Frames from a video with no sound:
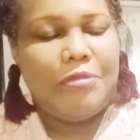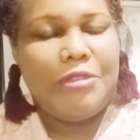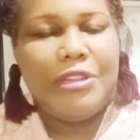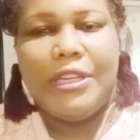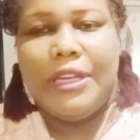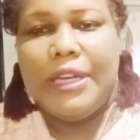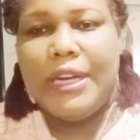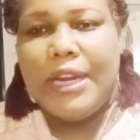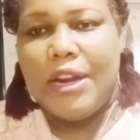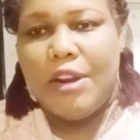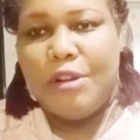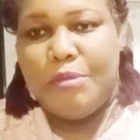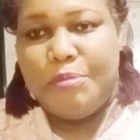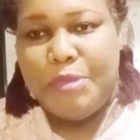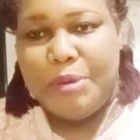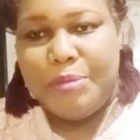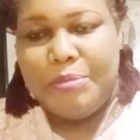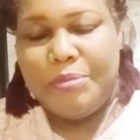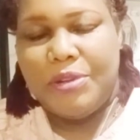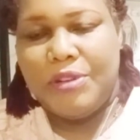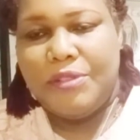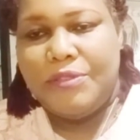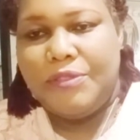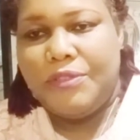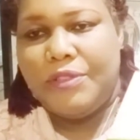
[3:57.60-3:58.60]
Then I
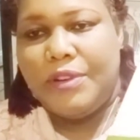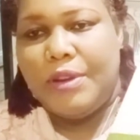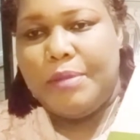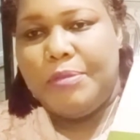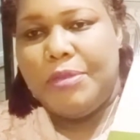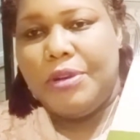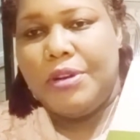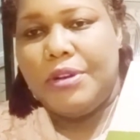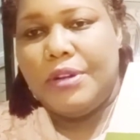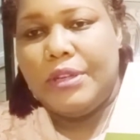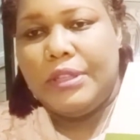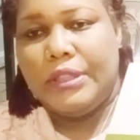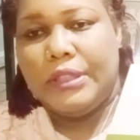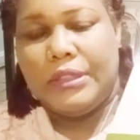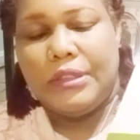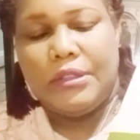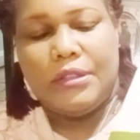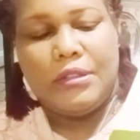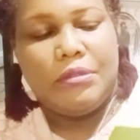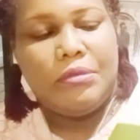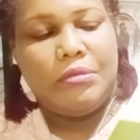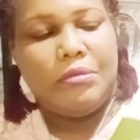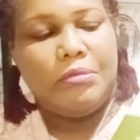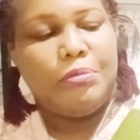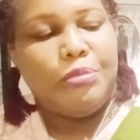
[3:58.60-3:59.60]
remembered from her
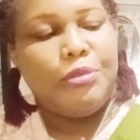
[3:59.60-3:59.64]
little